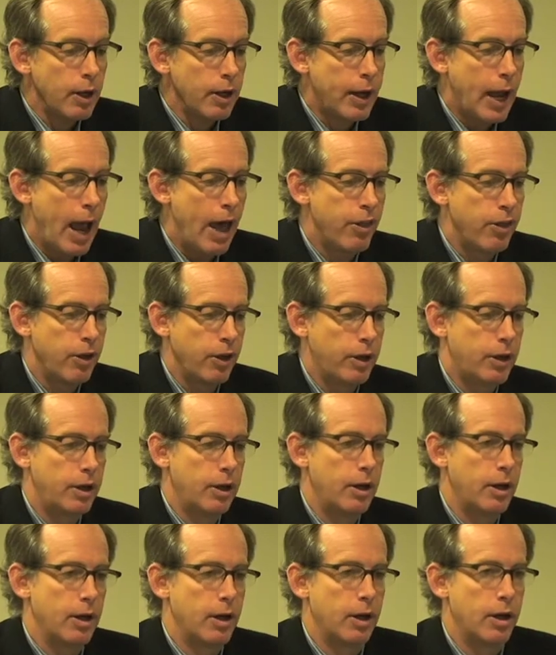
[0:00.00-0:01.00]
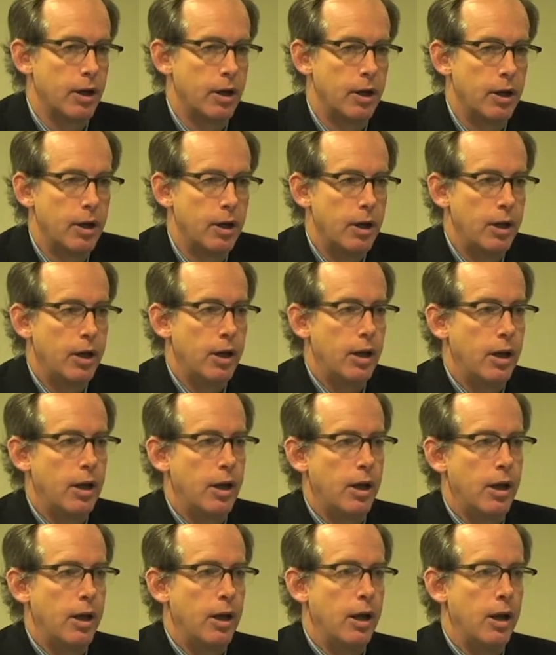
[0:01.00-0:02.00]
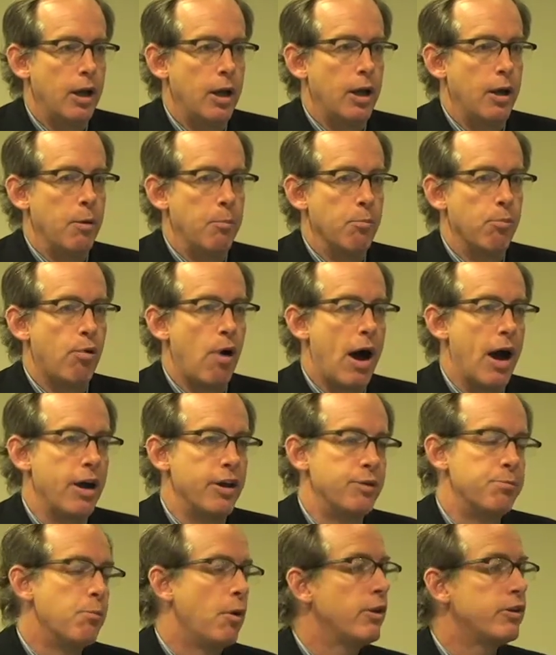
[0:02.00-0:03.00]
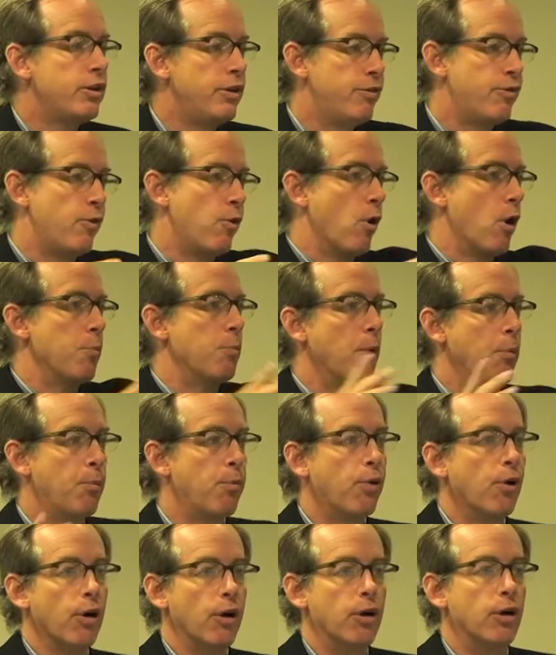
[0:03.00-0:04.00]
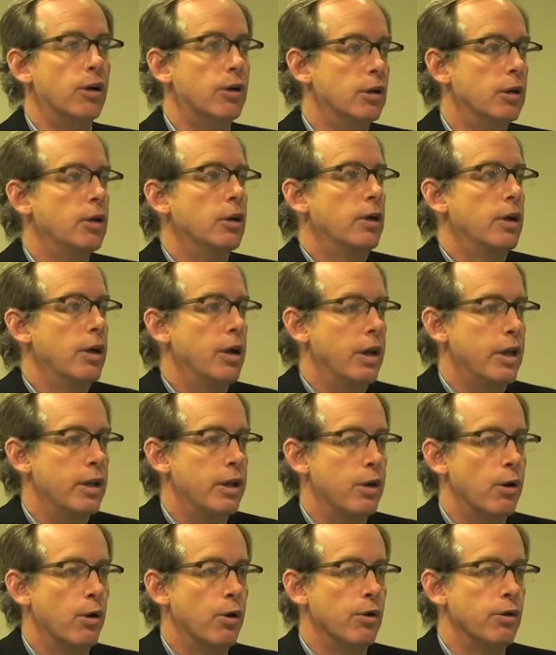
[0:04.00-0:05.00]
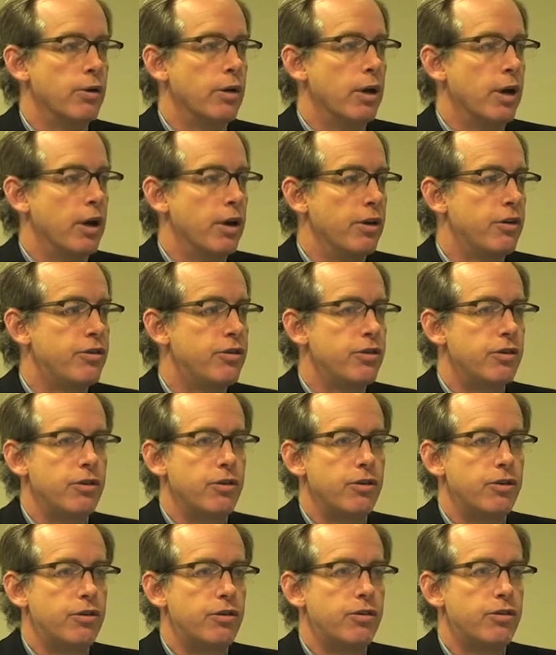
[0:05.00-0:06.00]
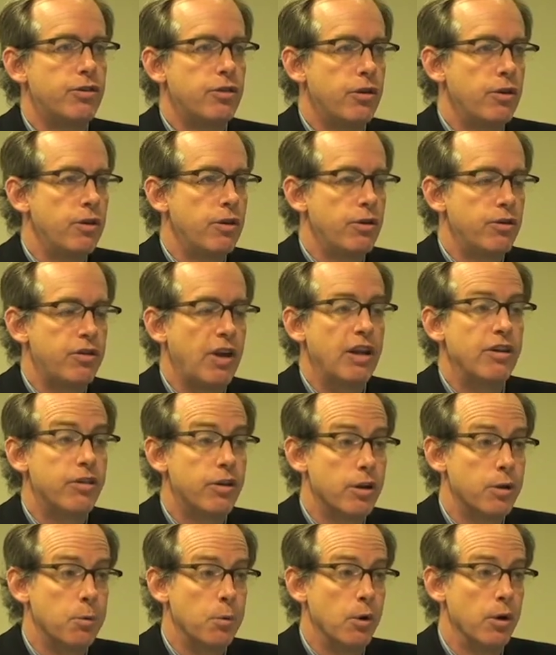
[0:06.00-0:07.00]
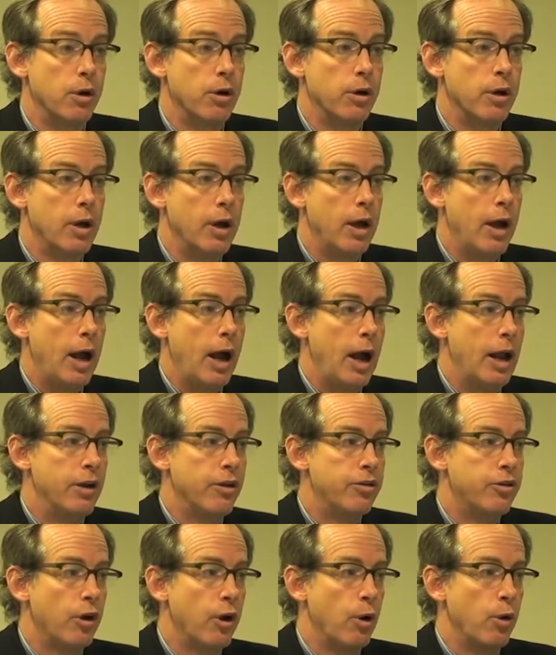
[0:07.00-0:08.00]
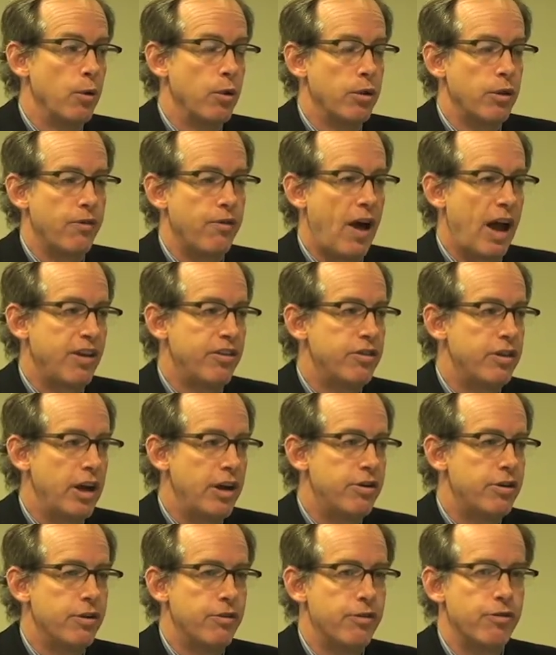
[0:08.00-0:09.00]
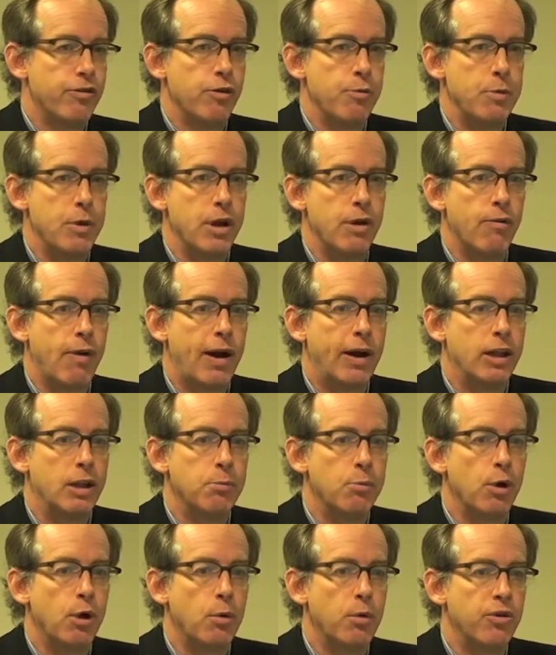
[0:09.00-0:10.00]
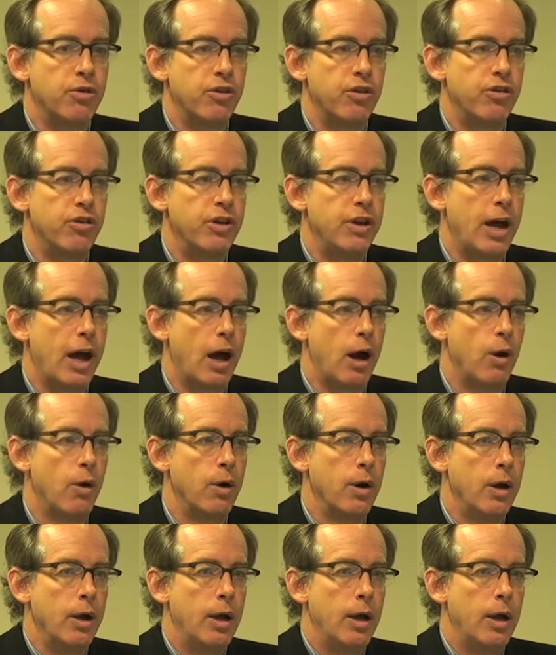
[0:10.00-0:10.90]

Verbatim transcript: Catholic uh, implies multiform or plural in the old uh, sense of the word, and so the fascination for me in writing the book was to see how